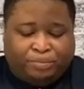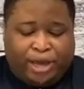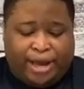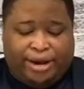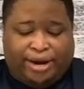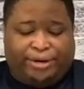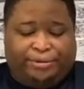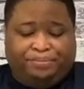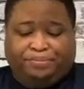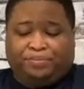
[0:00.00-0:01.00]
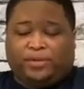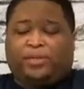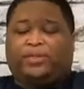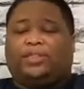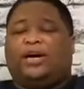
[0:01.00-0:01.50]
Hey, girl.
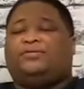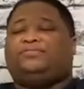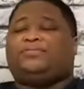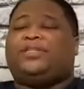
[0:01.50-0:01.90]
So,